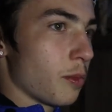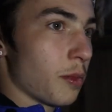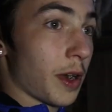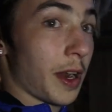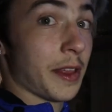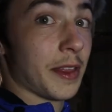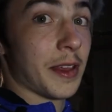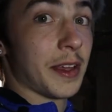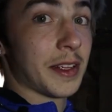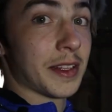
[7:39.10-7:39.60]

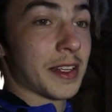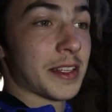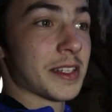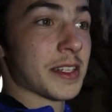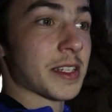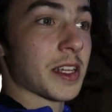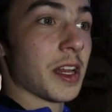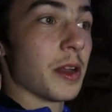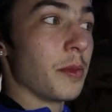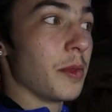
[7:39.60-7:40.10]
But I think
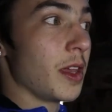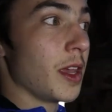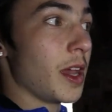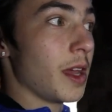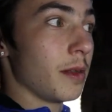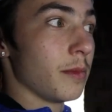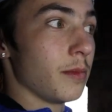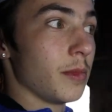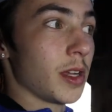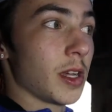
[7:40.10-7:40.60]
this is going to be
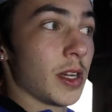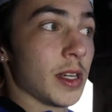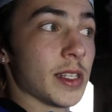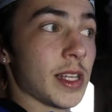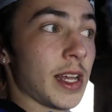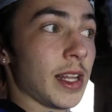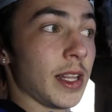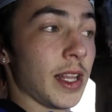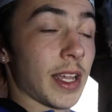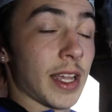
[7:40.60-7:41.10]
it
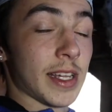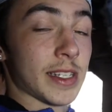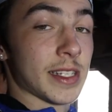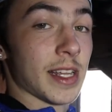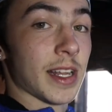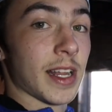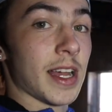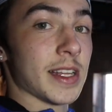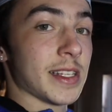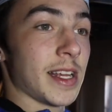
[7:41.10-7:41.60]
because, like I
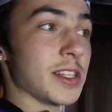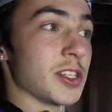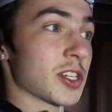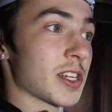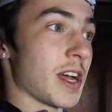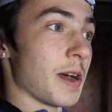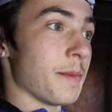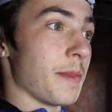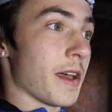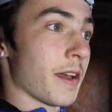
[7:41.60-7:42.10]
said, guys, I
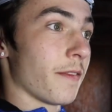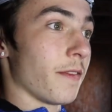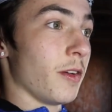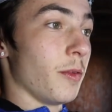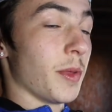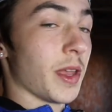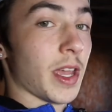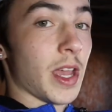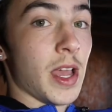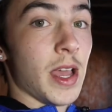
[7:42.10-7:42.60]
just got back
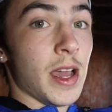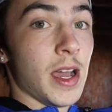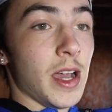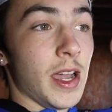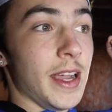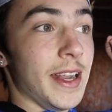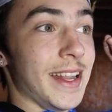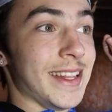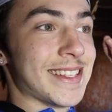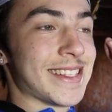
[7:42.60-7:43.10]
filming
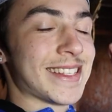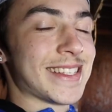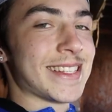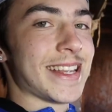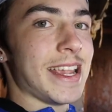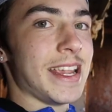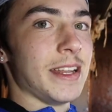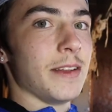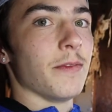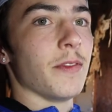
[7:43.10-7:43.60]
an
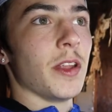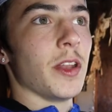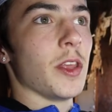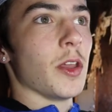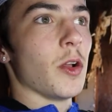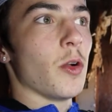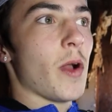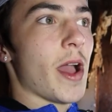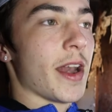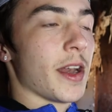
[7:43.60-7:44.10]
insane
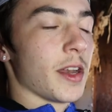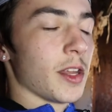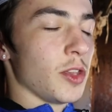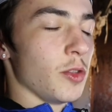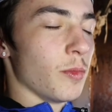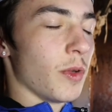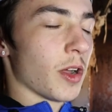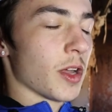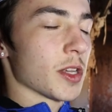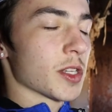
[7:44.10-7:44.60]
video at a
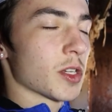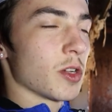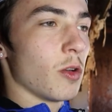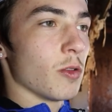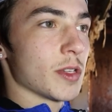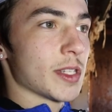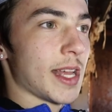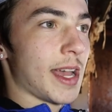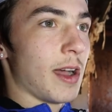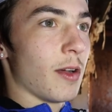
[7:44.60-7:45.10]
humongous
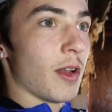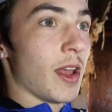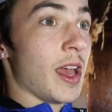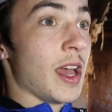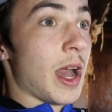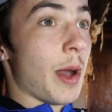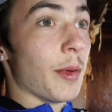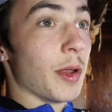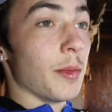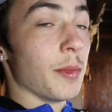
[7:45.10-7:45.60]
ghost town.
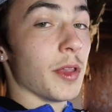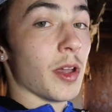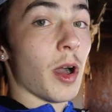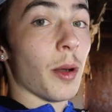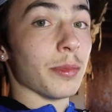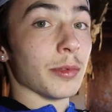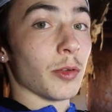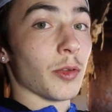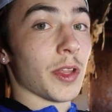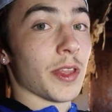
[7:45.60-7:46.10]
I'm going to be
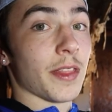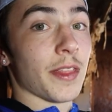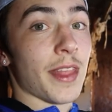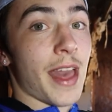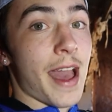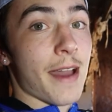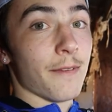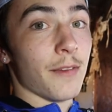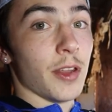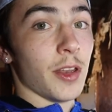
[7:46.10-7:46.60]
uploading
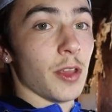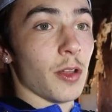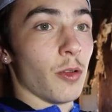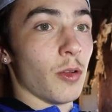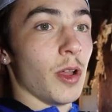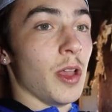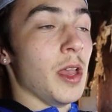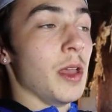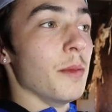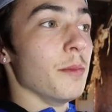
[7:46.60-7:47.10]
that
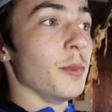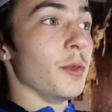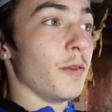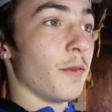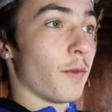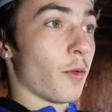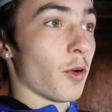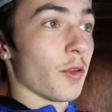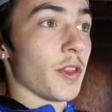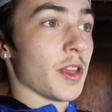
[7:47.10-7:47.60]
video
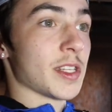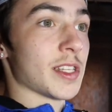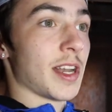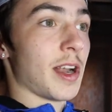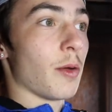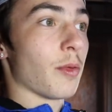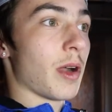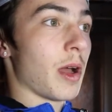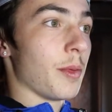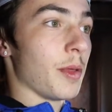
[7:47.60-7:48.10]
before this, and
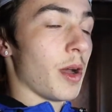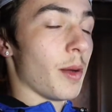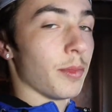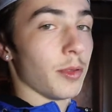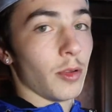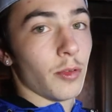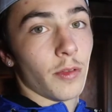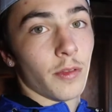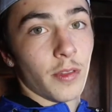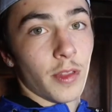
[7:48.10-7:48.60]
I'll probably
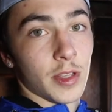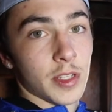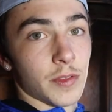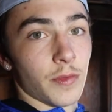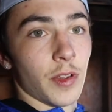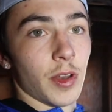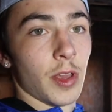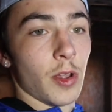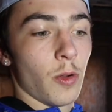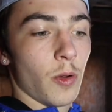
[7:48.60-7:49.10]
upload this
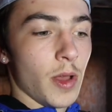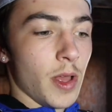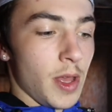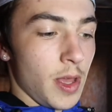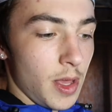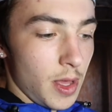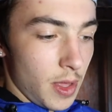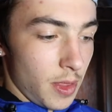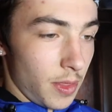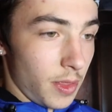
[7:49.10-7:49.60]
video
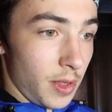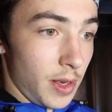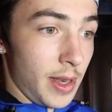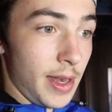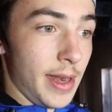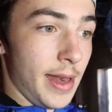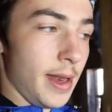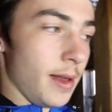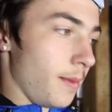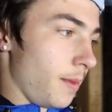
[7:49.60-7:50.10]
then
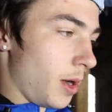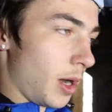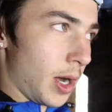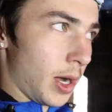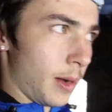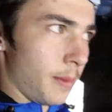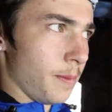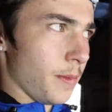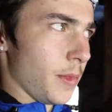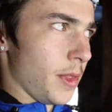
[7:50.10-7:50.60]

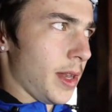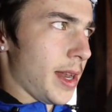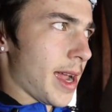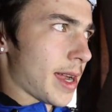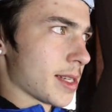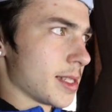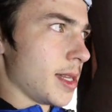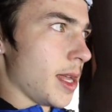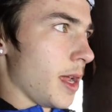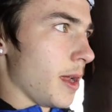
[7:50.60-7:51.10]
um, the
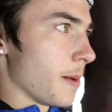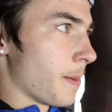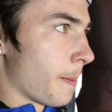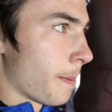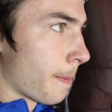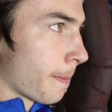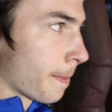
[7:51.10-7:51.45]
next day.